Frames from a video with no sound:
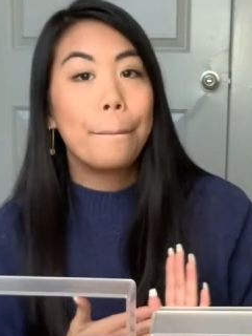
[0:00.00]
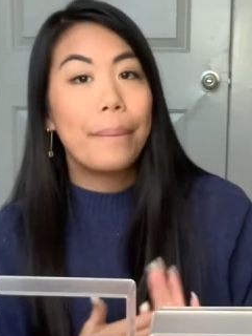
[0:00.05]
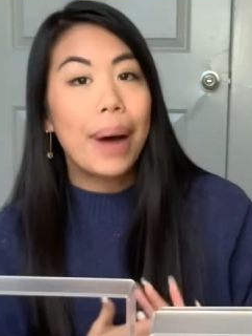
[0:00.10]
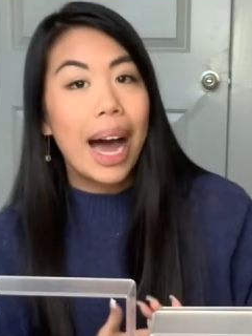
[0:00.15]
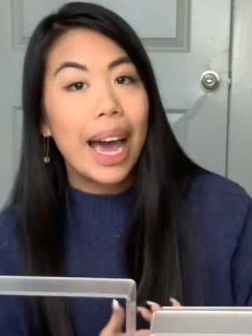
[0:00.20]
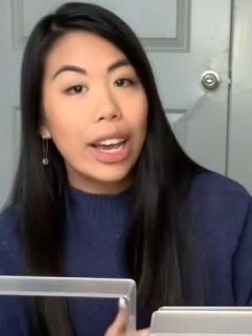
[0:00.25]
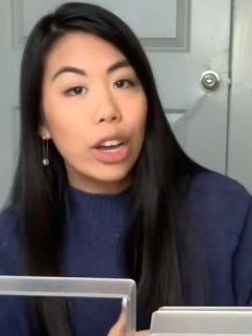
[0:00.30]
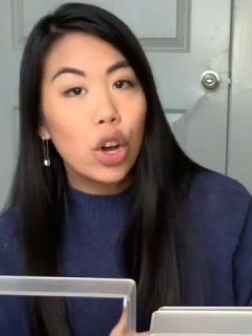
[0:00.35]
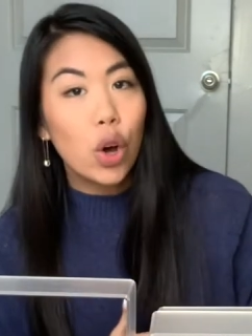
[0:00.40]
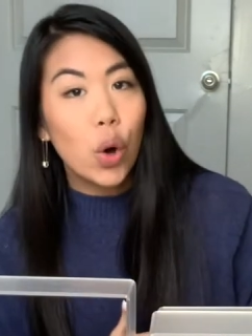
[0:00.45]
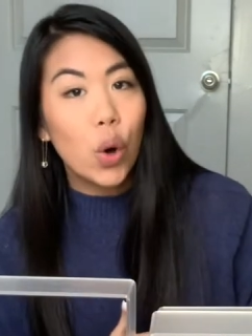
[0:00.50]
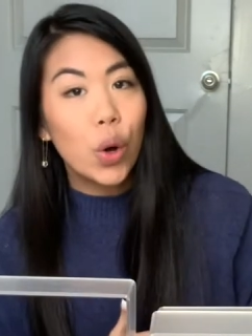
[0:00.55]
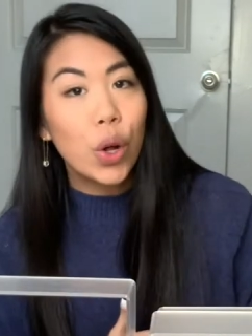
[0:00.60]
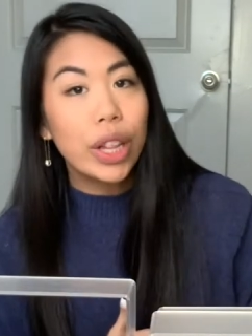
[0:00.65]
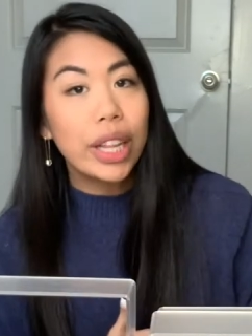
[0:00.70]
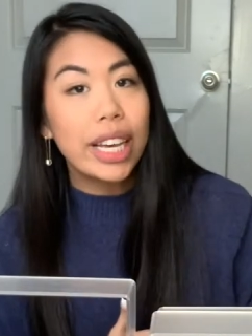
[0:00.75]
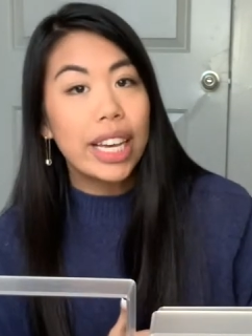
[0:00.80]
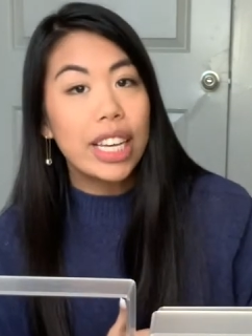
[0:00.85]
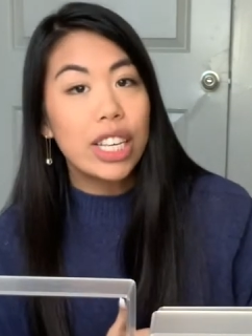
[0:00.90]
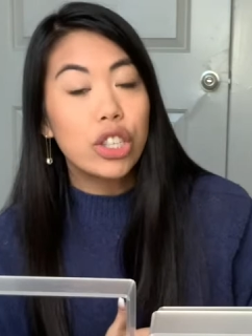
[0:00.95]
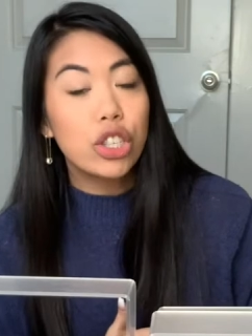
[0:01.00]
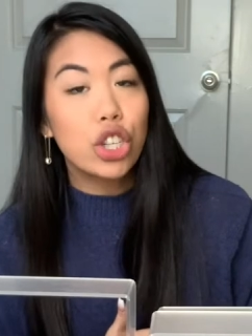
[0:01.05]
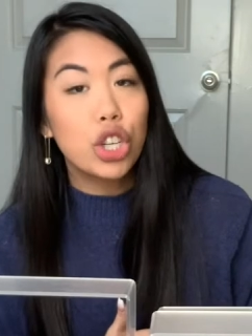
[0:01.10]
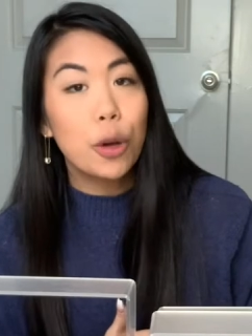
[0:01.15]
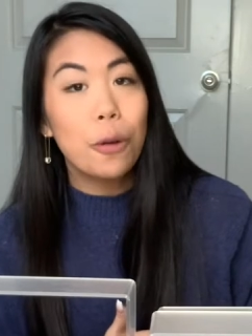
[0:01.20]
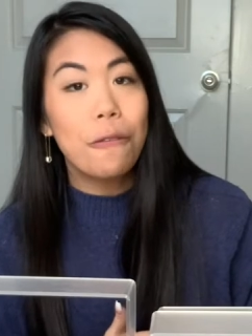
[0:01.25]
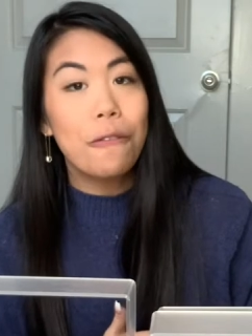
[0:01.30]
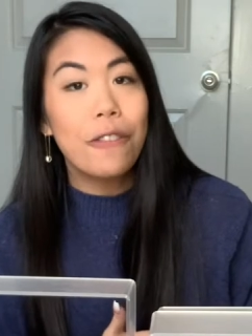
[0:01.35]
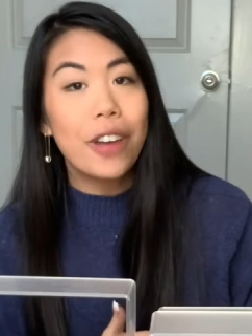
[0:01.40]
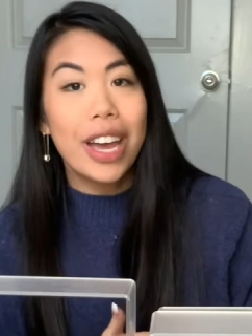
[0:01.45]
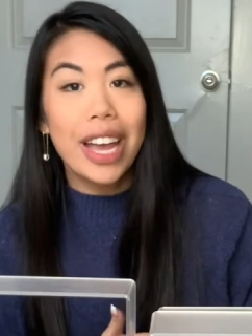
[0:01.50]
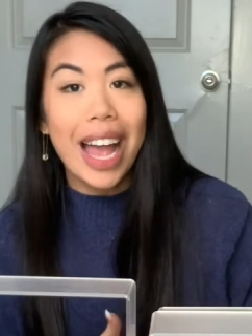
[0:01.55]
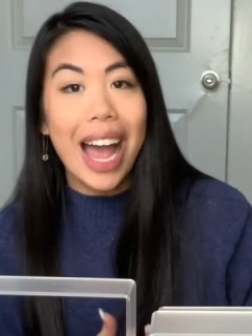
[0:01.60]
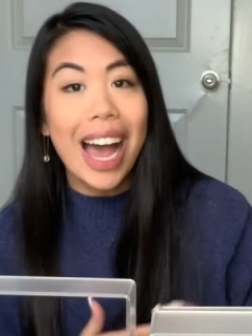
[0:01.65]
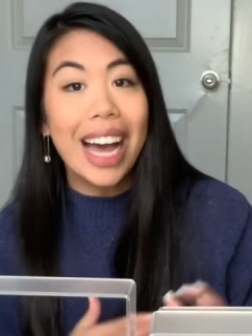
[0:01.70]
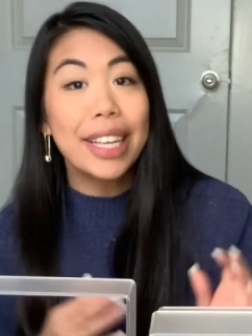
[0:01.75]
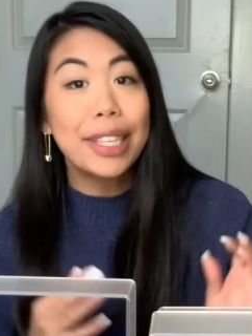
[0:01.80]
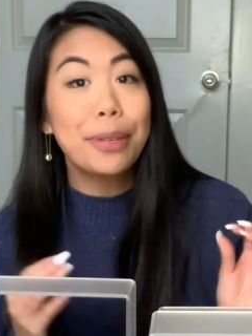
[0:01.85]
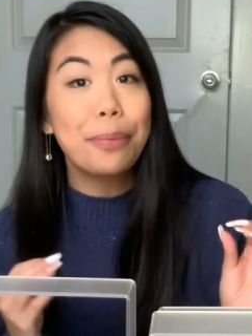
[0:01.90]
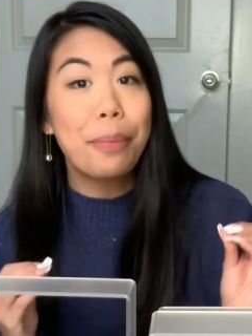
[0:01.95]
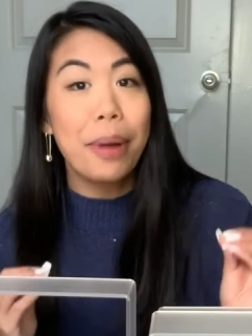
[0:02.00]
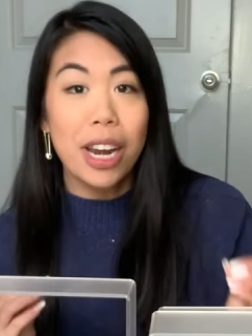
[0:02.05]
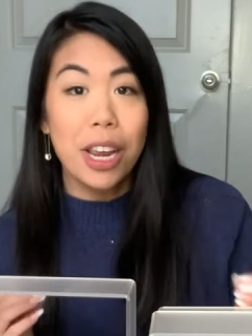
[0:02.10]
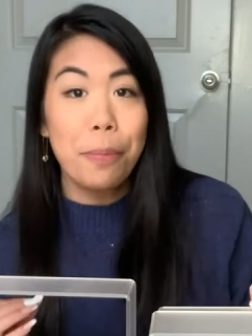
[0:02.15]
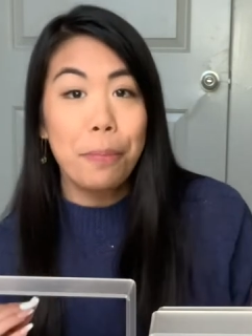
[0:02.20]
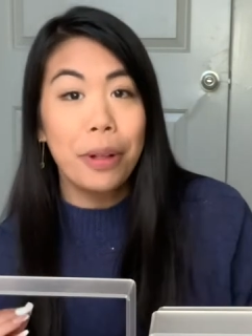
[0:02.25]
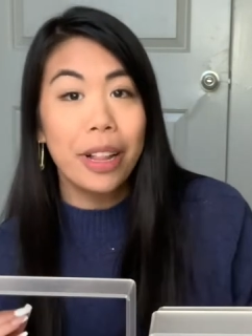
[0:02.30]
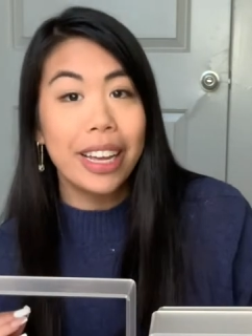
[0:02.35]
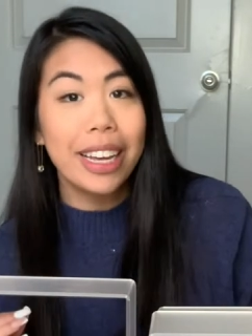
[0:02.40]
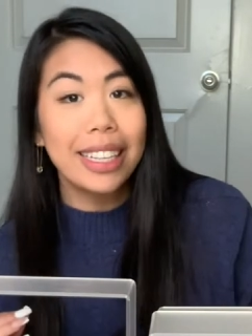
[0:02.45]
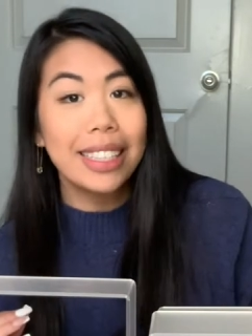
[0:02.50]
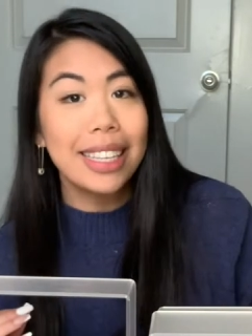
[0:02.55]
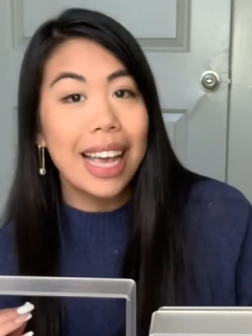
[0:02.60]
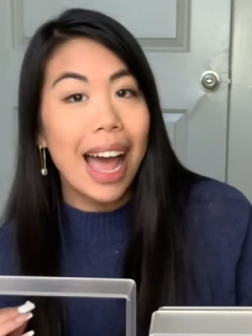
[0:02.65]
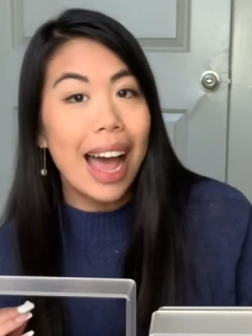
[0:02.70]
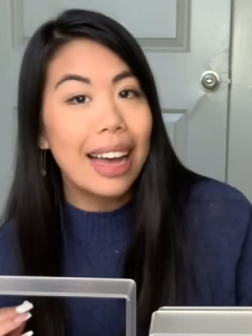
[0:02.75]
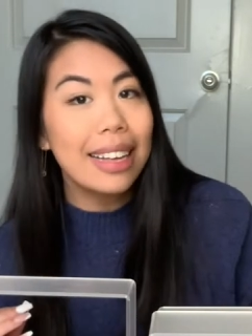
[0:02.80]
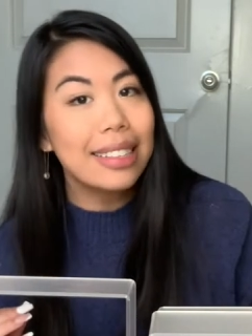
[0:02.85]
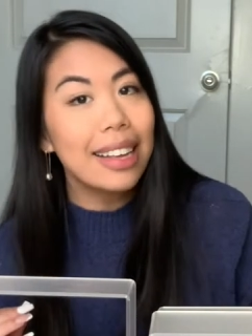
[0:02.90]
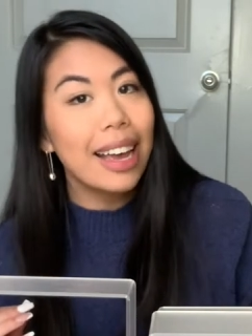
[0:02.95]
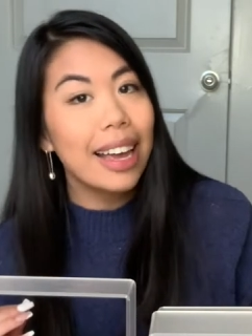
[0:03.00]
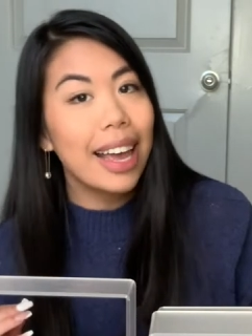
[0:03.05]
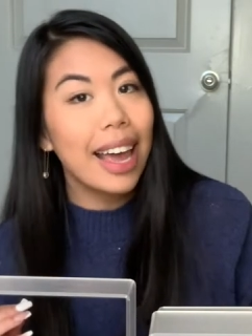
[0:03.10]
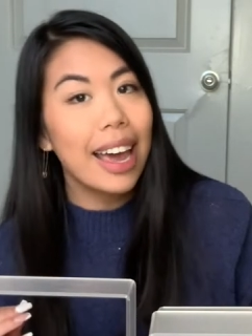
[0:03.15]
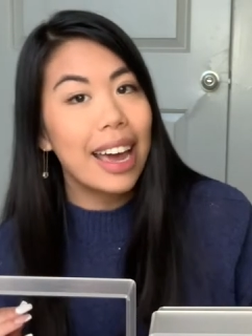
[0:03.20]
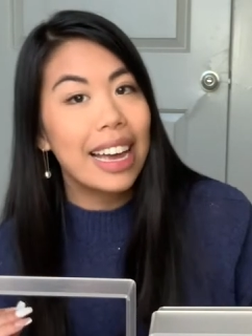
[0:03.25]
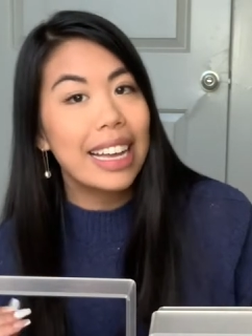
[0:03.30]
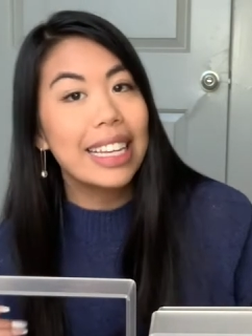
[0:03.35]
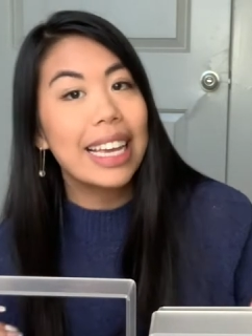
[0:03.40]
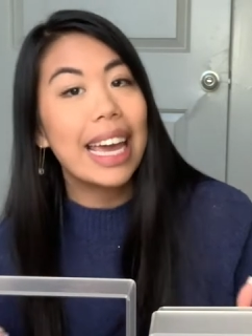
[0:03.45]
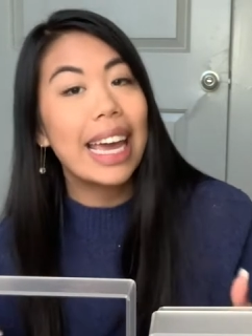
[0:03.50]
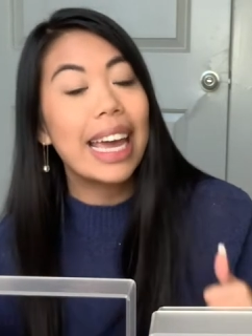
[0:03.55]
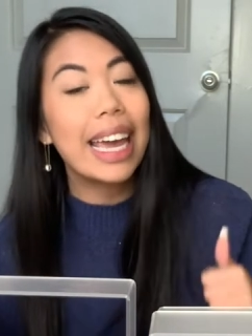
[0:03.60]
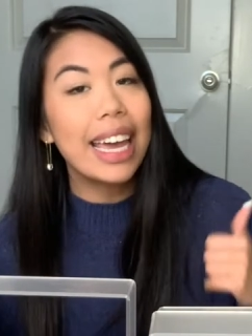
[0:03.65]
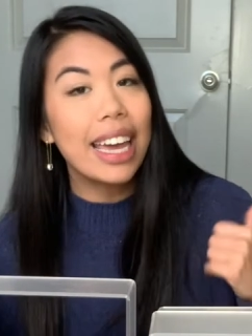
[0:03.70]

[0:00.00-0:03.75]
My goal is to fit as many plants as I can